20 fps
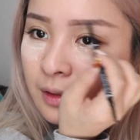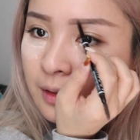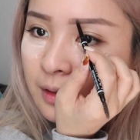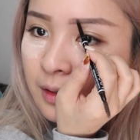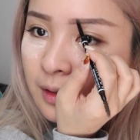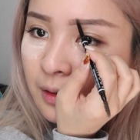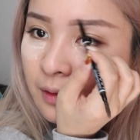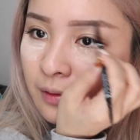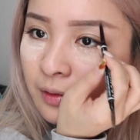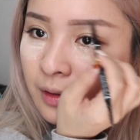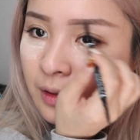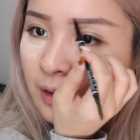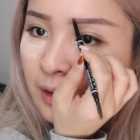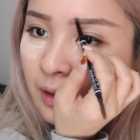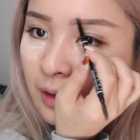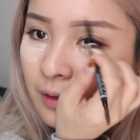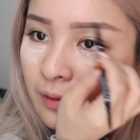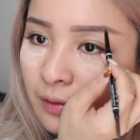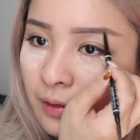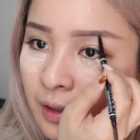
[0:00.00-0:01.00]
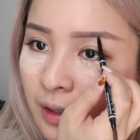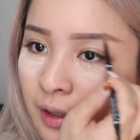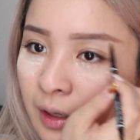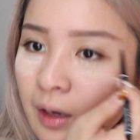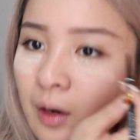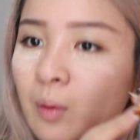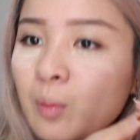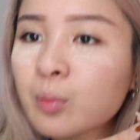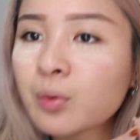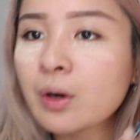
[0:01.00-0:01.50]
See, I feel like evening
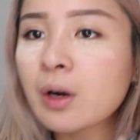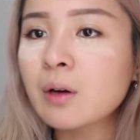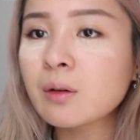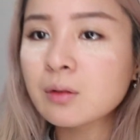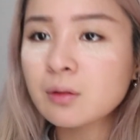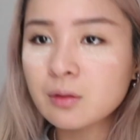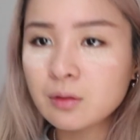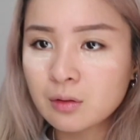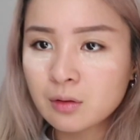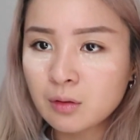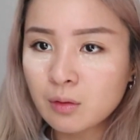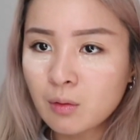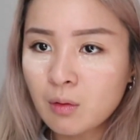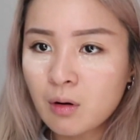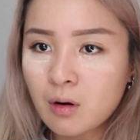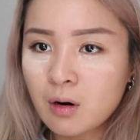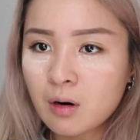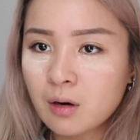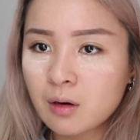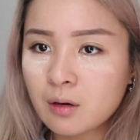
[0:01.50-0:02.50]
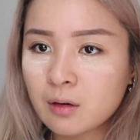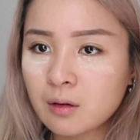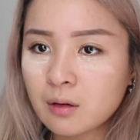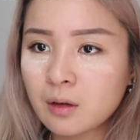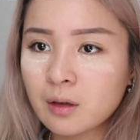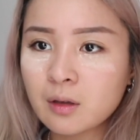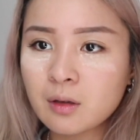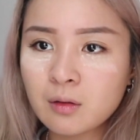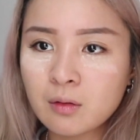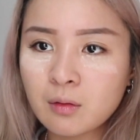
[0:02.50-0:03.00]
out brows are so hard.
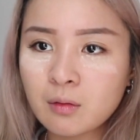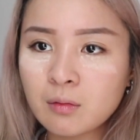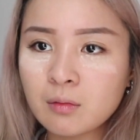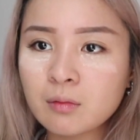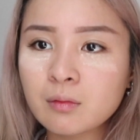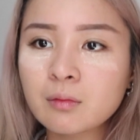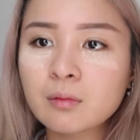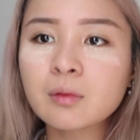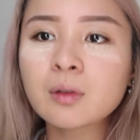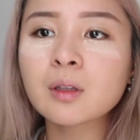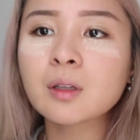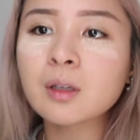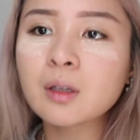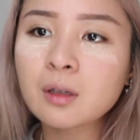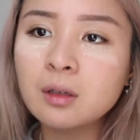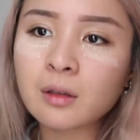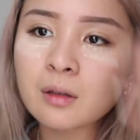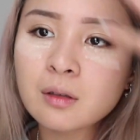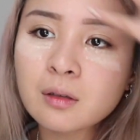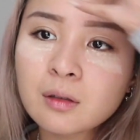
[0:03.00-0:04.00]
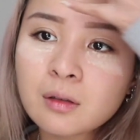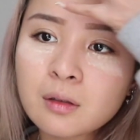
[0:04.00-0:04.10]
Like, you don't really...